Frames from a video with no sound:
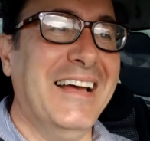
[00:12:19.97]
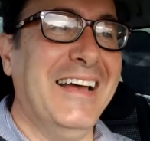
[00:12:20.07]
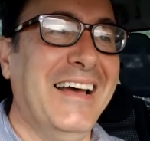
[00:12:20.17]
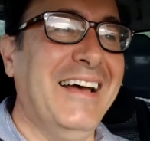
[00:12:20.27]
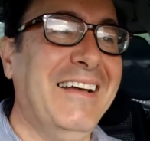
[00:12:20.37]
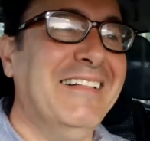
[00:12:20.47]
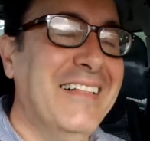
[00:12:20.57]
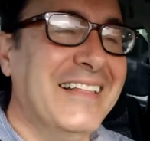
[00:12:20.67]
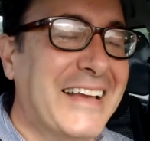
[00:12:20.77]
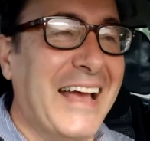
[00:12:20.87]

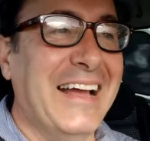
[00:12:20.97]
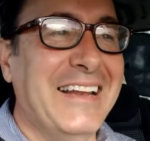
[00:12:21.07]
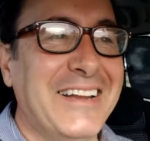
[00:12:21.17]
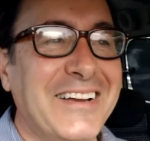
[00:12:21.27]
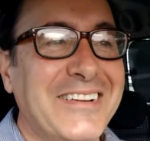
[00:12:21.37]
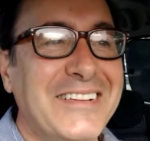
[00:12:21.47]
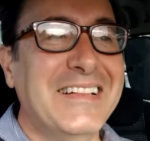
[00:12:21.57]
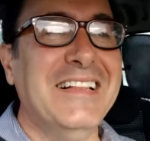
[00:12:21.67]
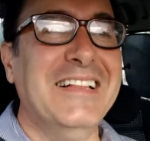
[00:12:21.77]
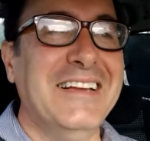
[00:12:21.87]
can you,
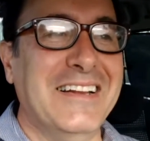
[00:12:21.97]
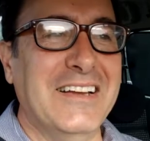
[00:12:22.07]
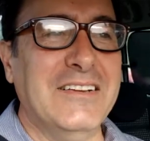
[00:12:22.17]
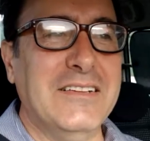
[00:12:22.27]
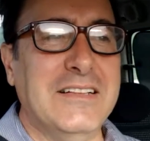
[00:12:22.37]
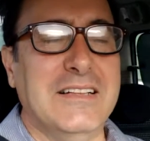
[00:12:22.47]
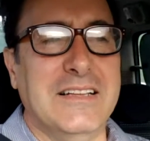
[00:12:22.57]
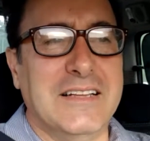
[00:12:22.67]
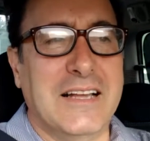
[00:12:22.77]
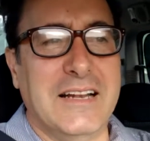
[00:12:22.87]
you know,
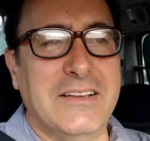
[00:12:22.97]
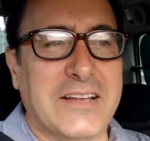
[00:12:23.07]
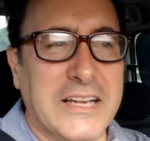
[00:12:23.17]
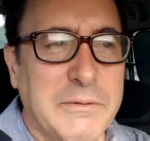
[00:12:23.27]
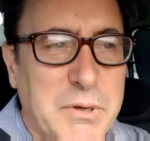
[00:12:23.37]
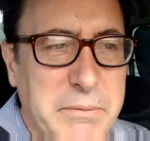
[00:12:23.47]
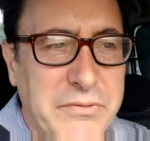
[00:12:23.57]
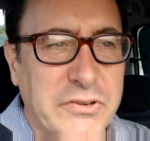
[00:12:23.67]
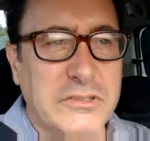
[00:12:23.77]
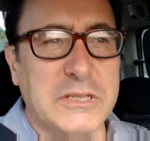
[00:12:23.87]
hello? Can you put me
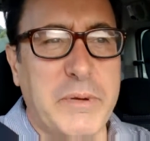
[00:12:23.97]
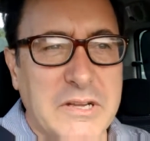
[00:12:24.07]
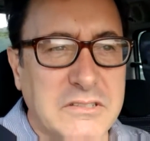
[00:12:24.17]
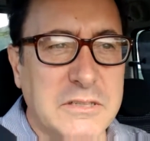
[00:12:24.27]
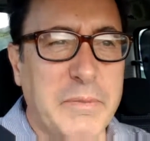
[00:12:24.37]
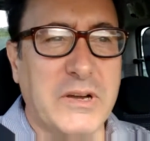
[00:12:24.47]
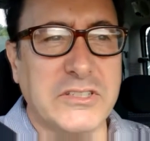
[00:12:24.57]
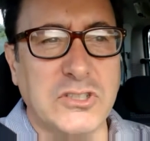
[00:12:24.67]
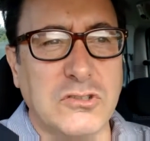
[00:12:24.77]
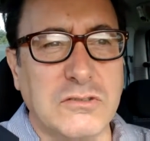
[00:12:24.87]
through to the person who
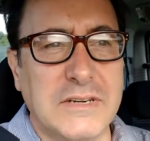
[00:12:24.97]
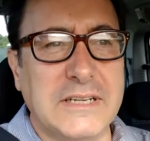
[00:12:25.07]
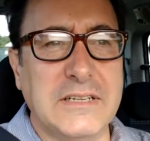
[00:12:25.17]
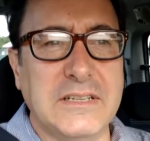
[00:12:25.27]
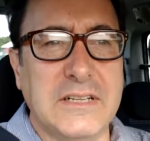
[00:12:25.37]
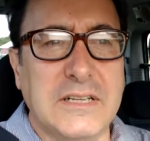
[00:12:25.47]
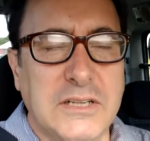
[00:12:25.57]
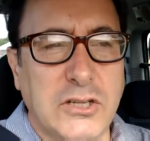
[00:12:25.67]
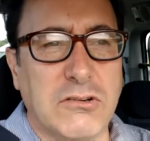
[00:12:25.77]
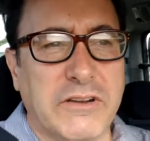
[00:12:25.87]
buys your uh,
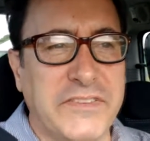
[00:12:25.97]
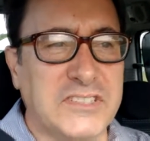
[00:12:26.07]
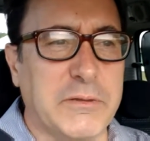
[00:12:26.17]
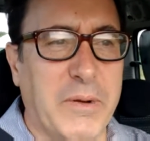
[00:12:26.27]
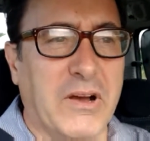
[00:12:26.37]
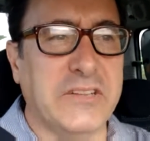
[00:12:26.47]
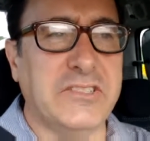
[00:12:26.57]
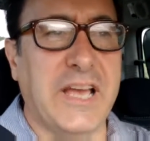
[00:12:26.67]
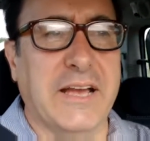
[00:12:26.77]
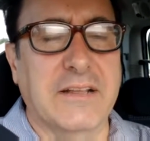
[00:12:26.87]
your office supplies,
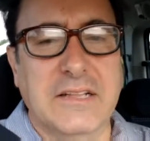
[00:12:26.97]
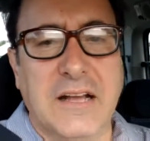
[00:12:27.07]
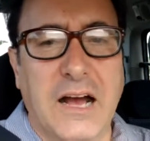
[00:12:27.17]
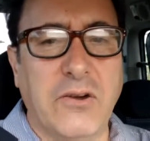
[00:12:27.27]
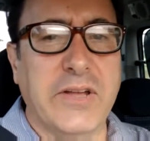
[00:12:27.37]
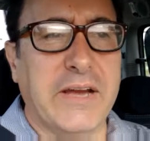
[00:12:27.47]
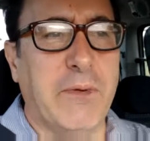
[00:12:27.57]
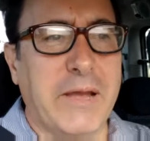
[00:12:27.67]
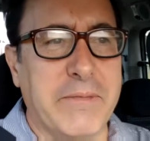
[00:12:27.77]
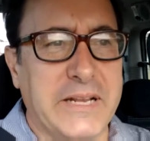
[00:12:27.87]
yeah. Oh yeah,
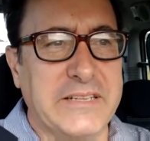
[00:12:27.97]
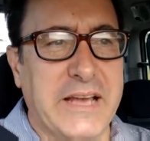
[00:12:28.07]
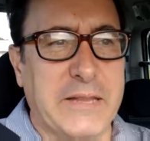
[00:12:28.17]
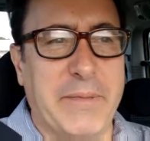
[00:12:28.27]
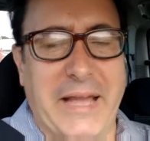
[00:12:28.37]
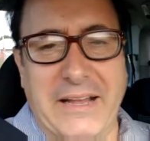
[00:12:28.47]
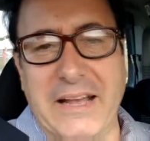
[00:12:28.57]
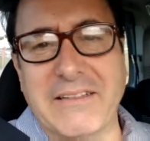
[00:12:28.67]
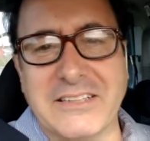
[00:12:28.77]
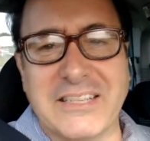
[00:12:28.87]
wait a minute, he's out the back.
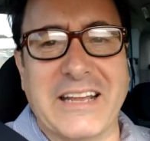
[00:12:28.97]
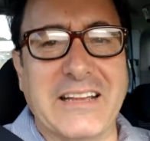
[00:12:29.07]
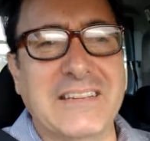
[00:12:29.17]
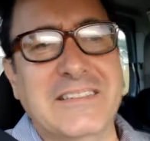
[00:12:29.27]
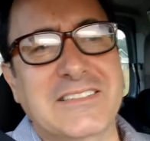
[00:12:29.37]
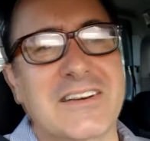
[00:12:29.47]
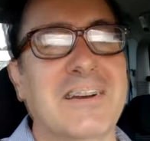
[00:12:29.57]
Hang on a second. So I